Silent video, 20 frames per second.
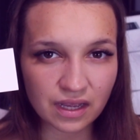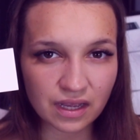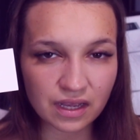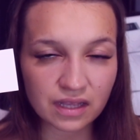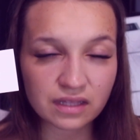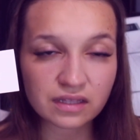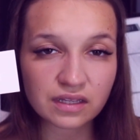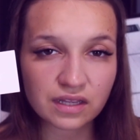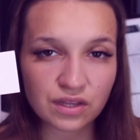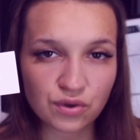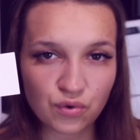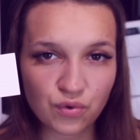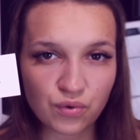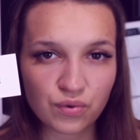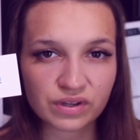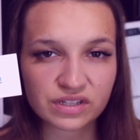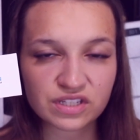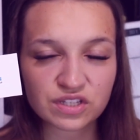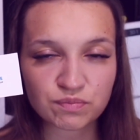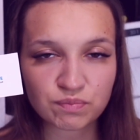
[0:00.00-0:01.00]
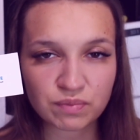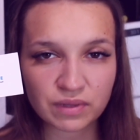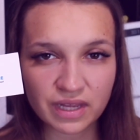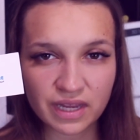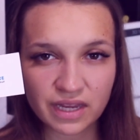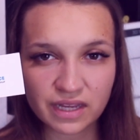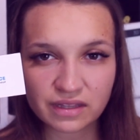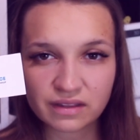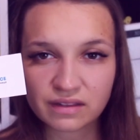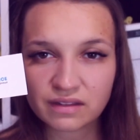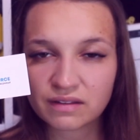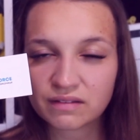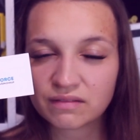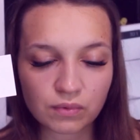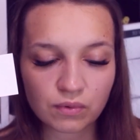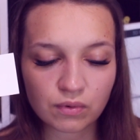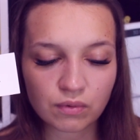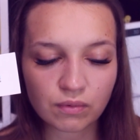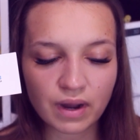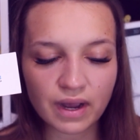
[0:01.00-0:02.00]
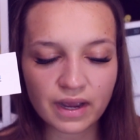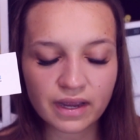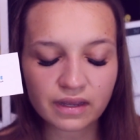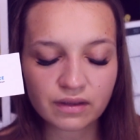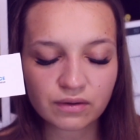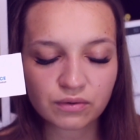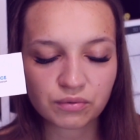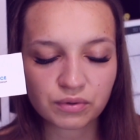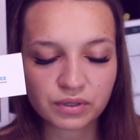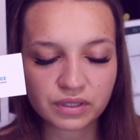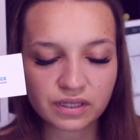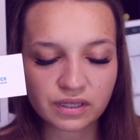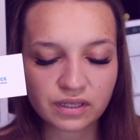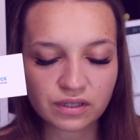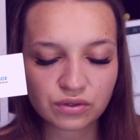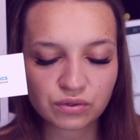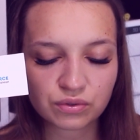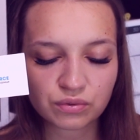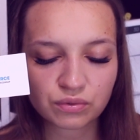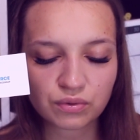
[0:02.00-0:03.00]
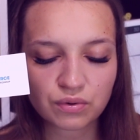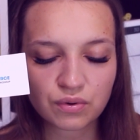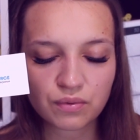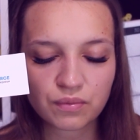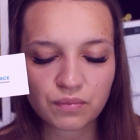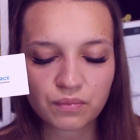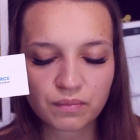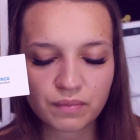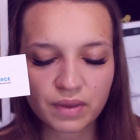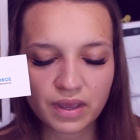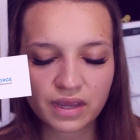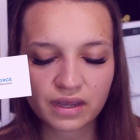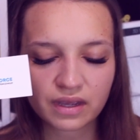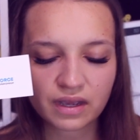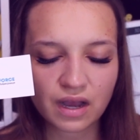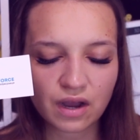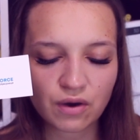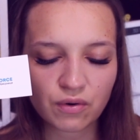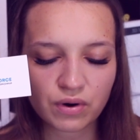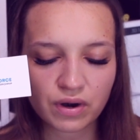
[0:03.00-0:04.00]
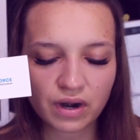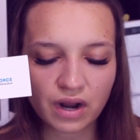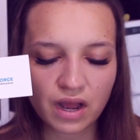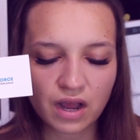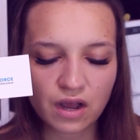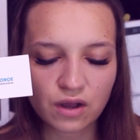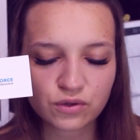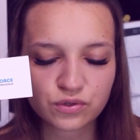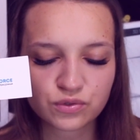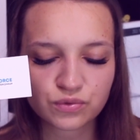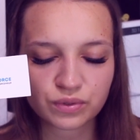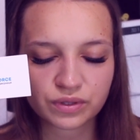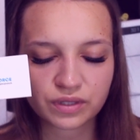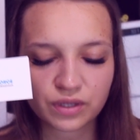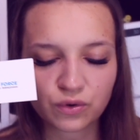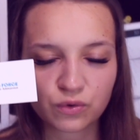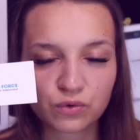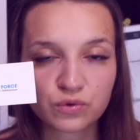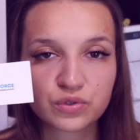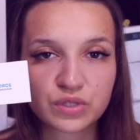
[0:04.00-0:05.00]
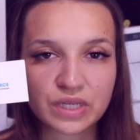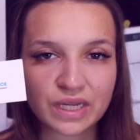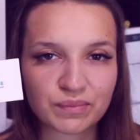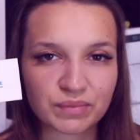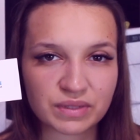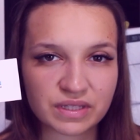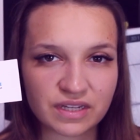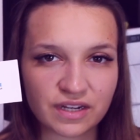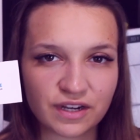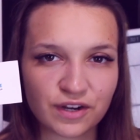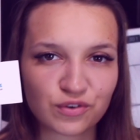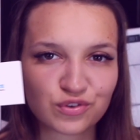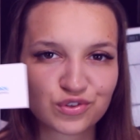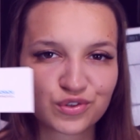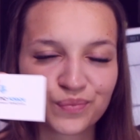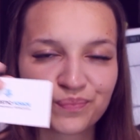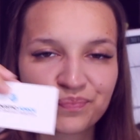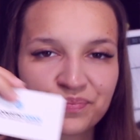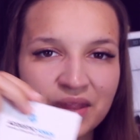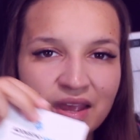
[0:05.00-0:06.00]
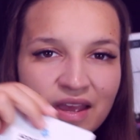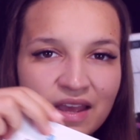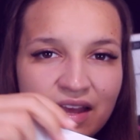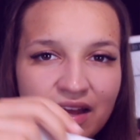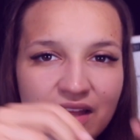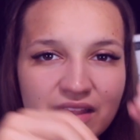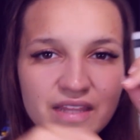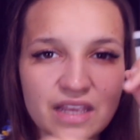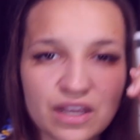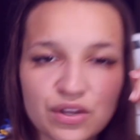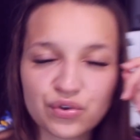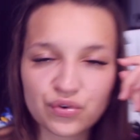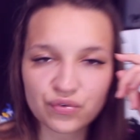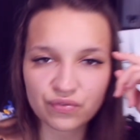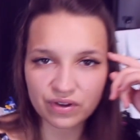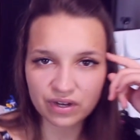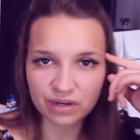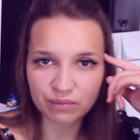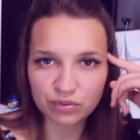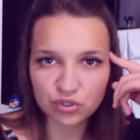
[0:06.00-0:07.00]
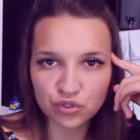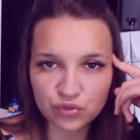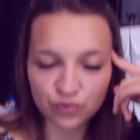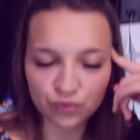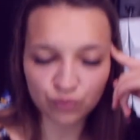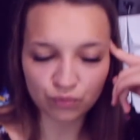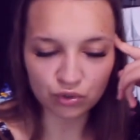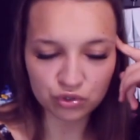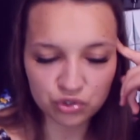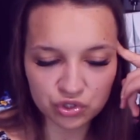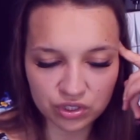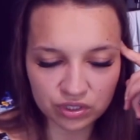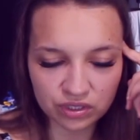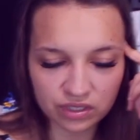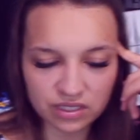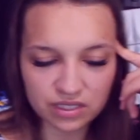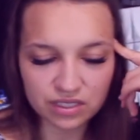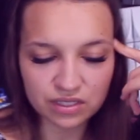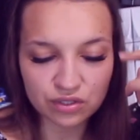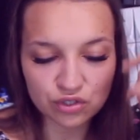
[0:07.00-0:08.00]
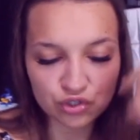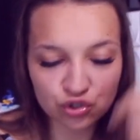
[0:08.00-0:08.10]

And he will explain why we need to make our house with acoustic materials. Thank you very much for watching this